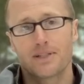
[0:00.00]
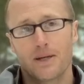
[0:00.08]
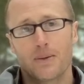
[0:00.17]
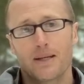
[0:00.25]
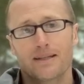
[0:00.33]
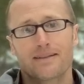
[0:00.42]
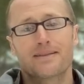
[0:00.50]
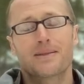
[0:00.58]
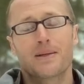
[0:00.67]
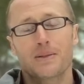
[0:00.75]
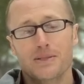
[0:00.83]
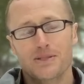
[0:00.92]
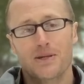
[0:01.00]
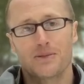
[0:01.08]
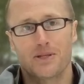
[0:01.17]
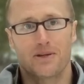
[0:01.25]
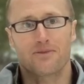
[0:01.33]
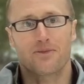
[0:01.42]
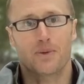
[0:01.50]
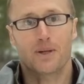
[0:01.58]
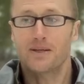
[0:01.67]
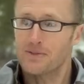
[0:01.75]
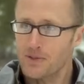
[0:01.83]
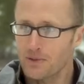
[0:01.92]
you know what? There is no Gen
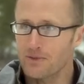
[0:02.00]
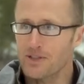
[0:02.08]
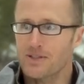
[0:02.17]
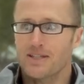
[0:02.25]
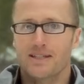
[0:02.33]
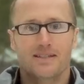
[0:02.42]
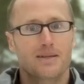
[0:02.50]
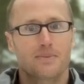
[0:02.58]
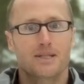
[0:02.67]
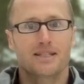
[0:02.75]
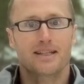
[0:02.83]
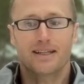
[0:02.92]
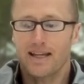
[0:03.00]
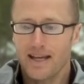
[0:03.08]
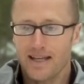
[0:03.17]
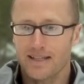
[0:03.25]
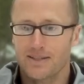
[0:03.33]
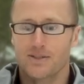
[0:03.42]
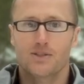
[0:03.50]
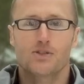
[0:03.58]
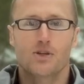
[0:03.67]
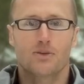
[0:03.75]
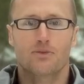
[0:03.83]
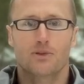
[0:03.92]
4. So if you see someone saying, hey, this
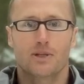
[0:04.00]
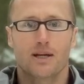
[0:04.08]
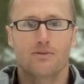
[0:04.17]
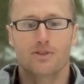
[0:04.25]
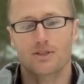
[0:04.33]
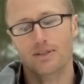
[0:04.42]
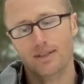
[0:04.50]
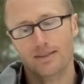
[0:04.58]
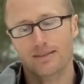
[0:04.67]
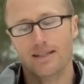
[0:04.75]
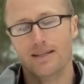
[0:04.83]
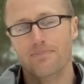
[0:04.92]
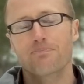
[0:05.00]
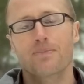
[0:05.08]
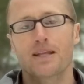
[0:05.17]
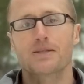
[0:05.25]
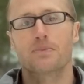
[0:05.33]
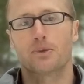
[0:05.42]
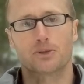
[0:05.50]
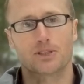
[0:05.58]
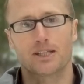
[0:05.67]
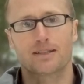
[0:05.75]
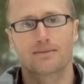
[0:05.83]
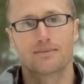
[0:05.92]
is Gen 4 night vision, like, nah, that's
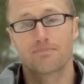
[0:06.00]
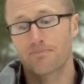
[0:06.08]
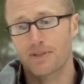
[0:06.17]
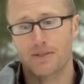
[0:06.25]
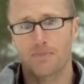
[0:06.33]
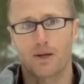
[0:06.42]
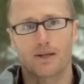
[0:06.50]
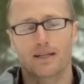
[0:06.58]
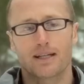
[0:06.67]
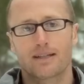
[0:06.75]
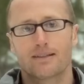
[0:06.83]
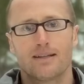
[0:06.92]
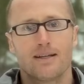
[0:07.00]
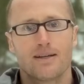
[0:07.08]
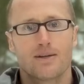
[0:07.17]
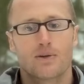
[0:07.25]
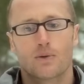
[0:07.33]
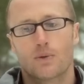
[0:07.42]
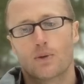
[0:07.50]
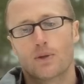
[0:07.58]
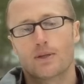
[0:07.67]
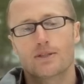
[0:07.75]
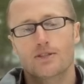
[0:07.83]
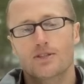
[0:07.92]
bullshit. It's marketing.
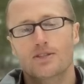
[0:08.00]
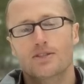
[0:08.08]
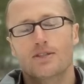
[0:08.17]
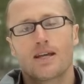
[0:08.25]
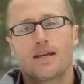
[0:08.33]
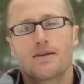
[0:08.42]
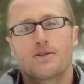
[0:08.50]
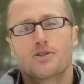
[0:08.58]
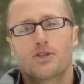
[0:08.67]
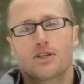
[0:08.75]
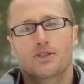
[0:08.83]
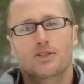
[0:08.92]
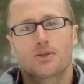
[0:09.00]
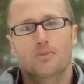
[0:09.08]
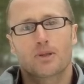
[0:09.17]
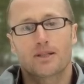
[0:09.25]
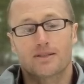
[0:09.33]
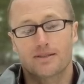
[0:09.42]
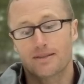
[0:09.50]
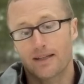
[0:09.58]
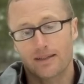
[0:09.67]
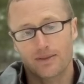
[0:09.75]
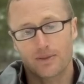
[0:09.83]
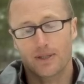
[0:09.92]
Or this is Gen 2 plus,
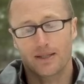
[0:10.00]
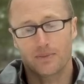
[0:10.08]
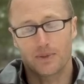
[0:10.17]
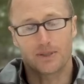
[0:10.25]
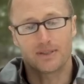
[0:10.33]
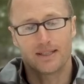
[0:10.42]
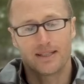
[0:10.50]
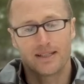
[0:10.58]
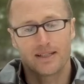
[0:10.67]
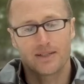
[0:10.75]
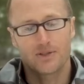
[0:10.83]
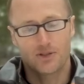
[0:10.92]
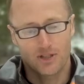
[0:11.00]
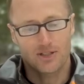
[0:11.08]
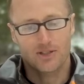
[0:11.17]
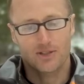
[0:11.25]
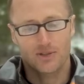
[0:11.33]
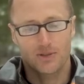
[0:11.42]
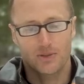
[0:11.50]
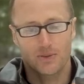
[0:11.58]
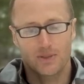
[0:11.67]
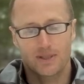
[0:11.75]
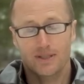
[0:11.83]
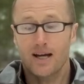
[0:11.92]
like, okay, well, Gen
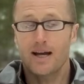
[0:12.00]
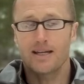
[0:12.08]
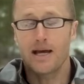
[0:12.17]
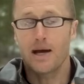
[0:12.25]
2, I